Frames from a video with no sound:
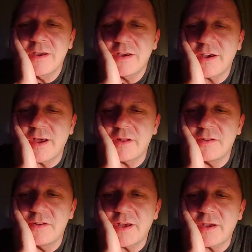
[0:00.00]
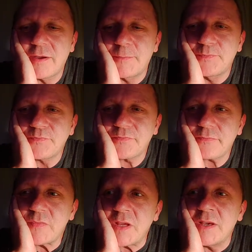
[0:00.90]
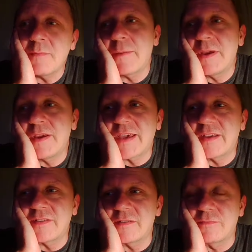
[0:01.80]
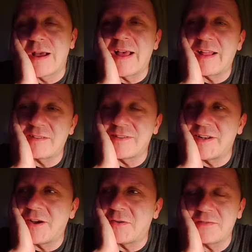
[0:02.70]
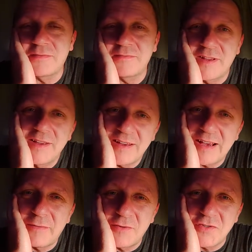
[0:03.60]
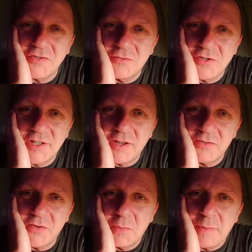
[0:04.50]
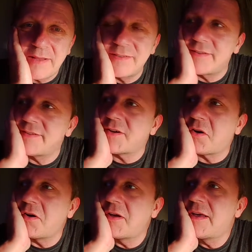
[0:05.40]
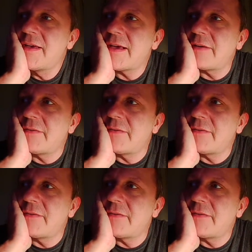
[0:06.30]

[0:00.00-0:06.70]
and it might be a case of, well, you know, of half a dozen rusty old 2 pences, or every